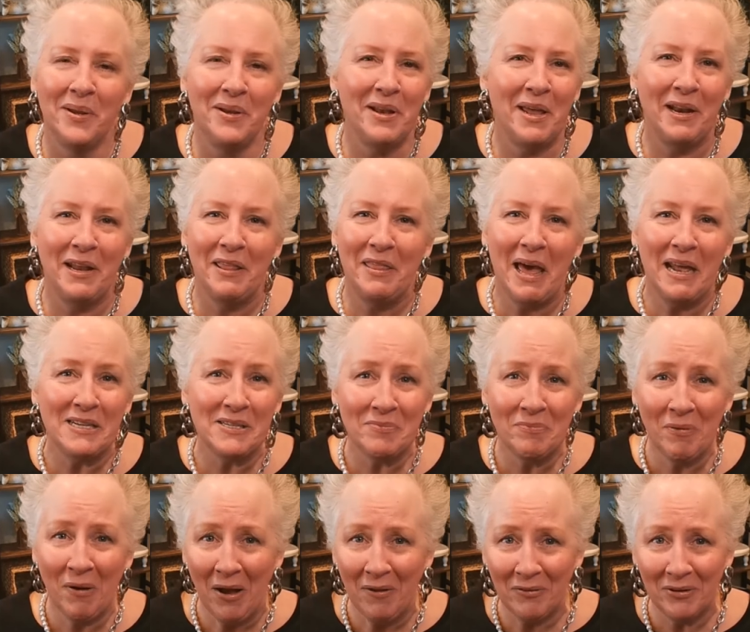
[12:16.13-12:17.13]
none of that is
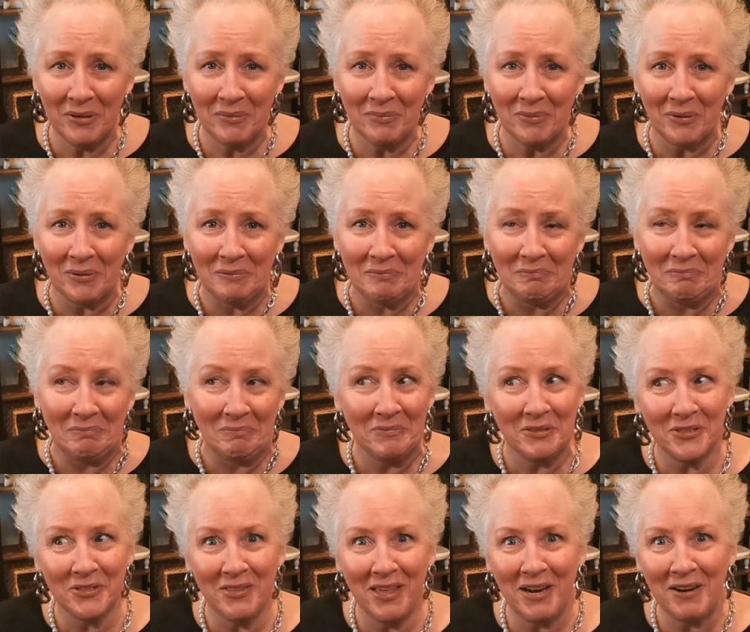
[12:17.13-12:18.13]
profitable,
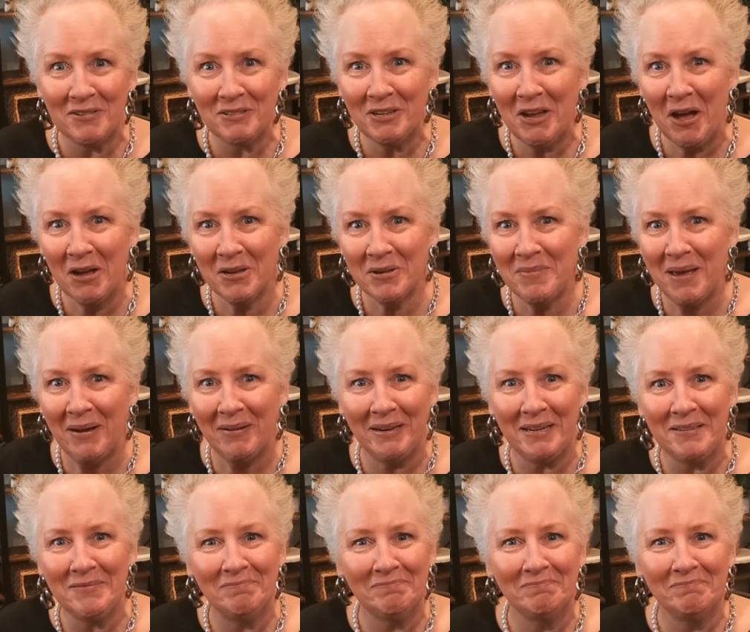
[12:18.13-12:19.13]
so they don't talk about
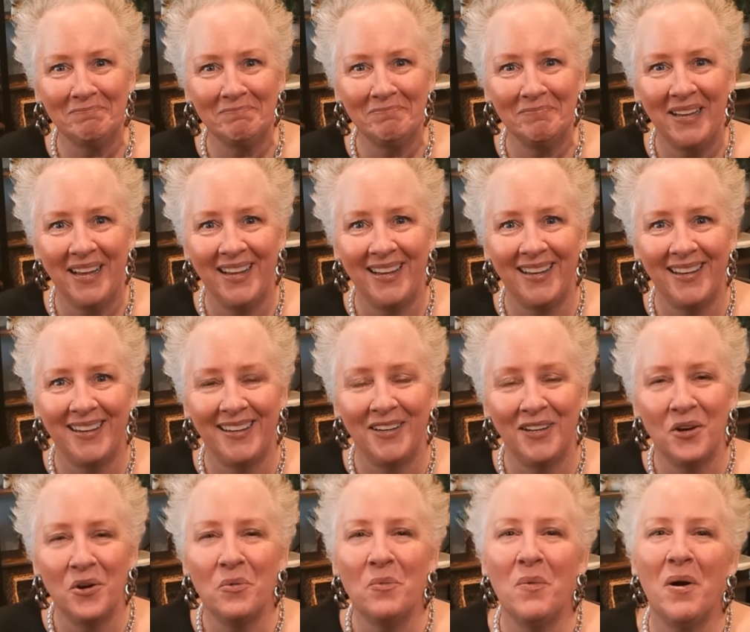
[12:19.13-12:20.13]
it.
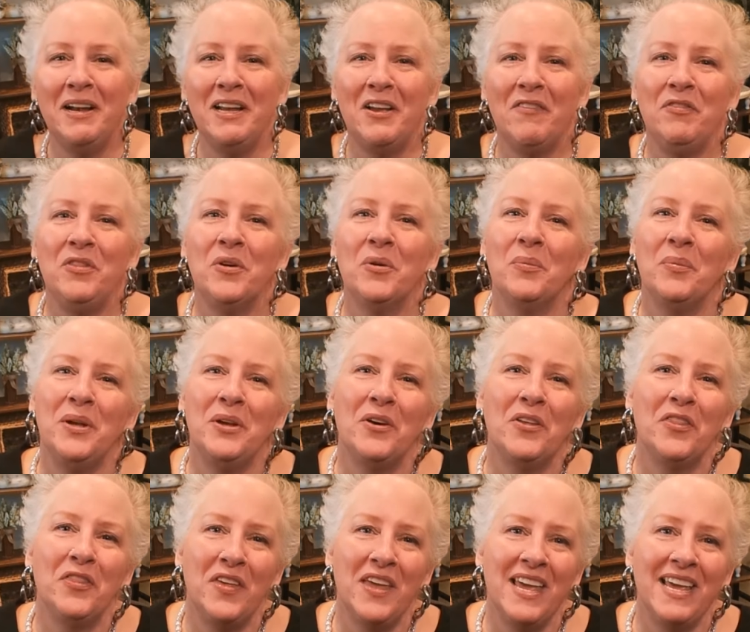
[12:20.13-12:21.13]
What if the real
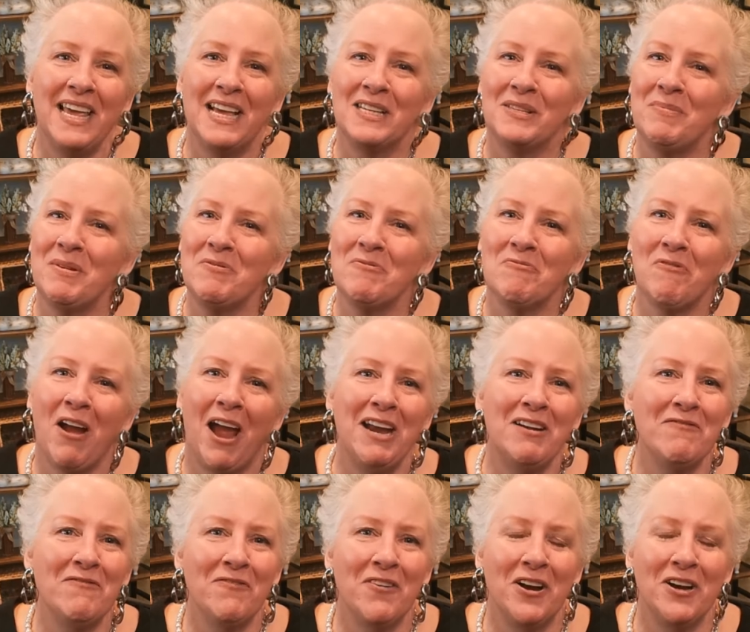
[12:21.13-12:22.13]
thing has been right
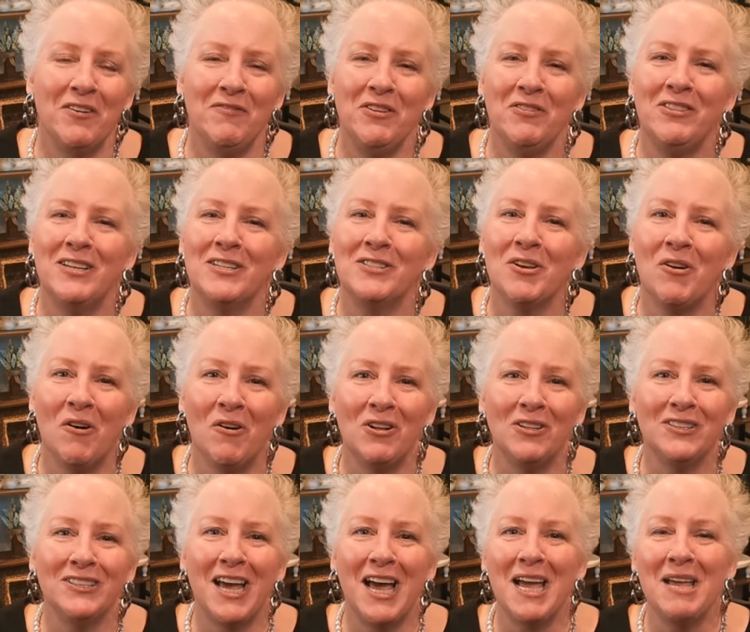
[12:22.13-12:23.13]
in front of you this whole
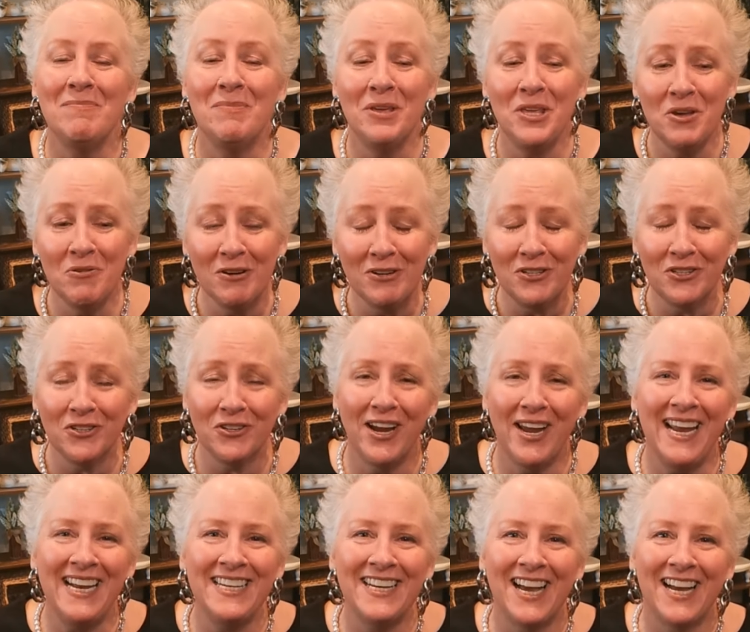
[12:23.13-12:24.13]
time, but you were
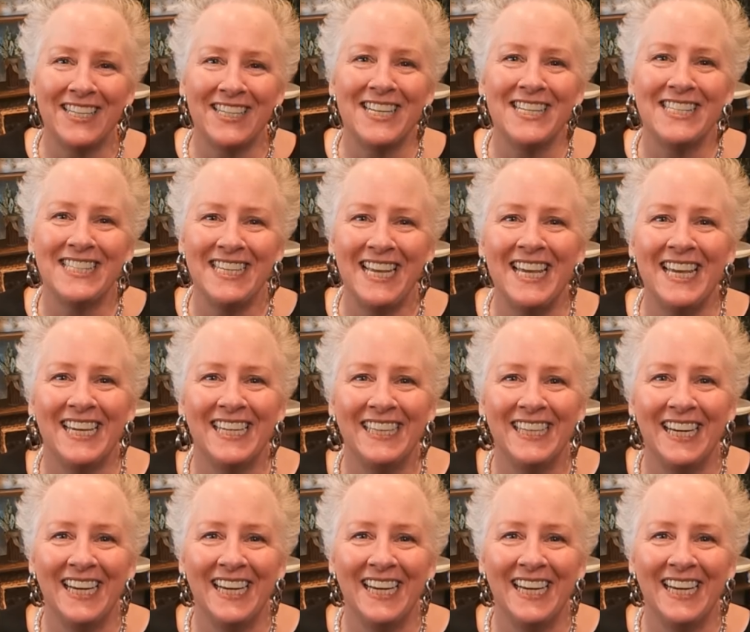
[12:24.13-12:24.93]
trained not to see it?